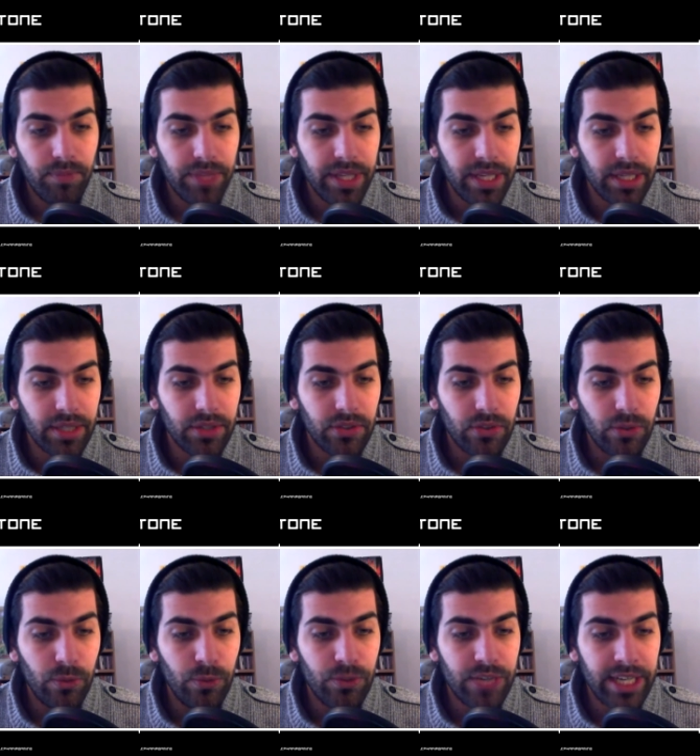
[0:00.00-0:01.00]
And
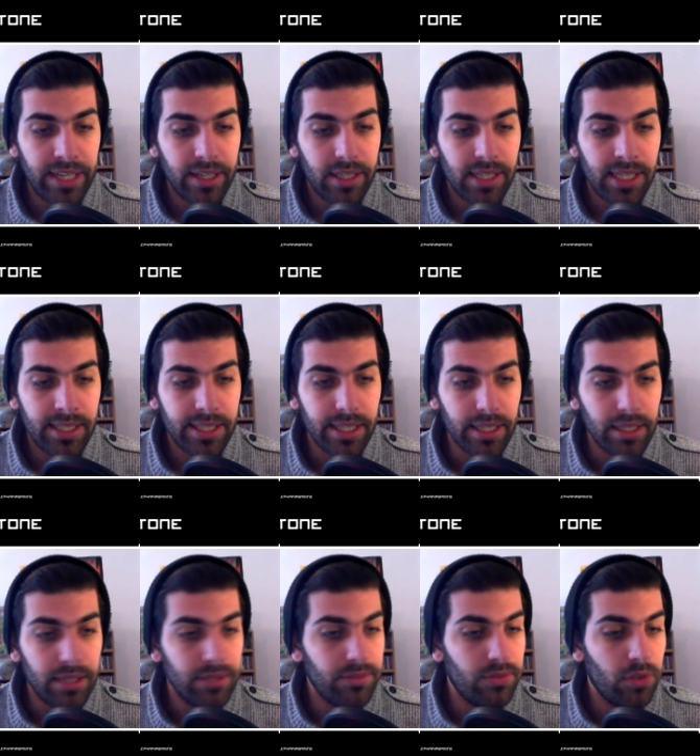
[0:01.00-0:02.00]
Screw Jank Clunker,
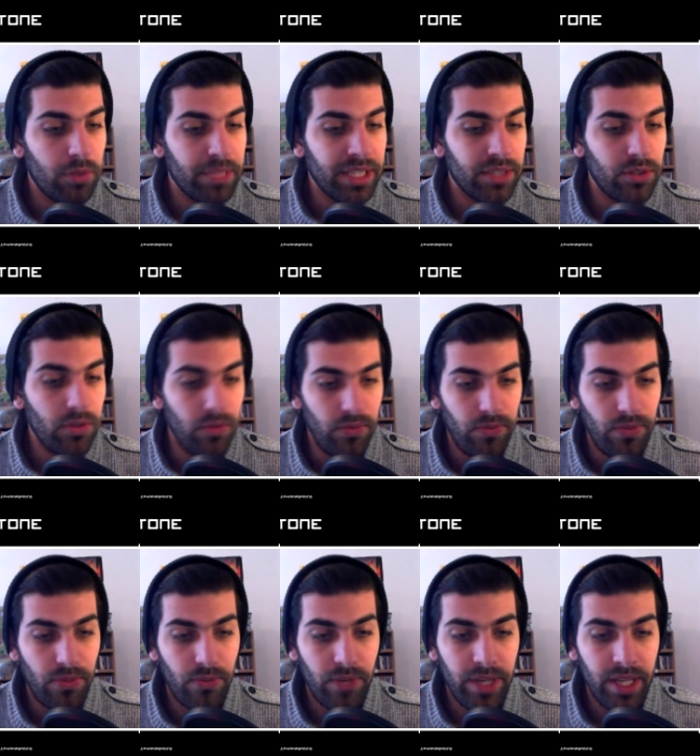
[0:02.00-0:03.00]
4 mana,
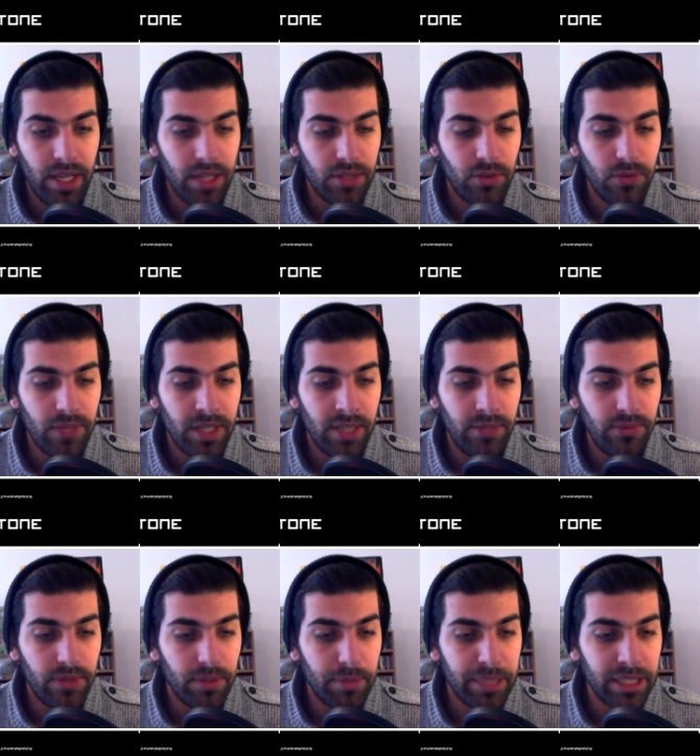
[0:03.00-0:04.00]
2/5.
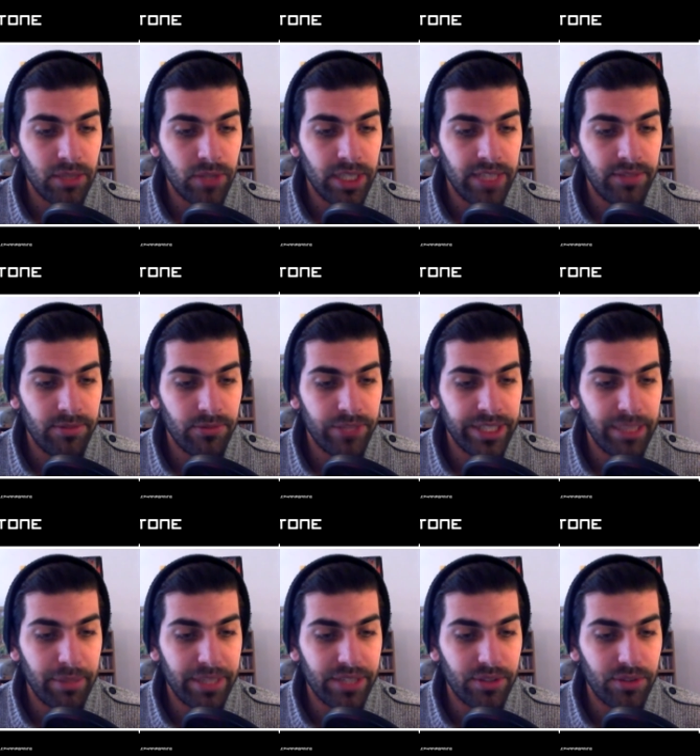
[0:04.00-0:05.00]
Battlecry, give a friendly mech